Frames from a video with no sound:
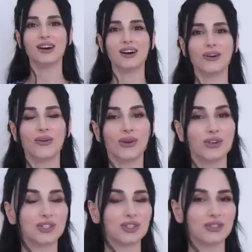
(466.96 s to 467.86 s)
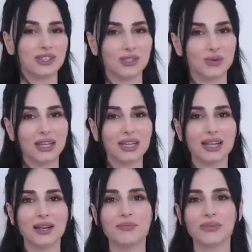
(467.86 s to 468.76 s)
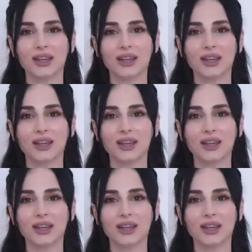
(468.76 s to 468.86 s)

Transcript: or just discreetly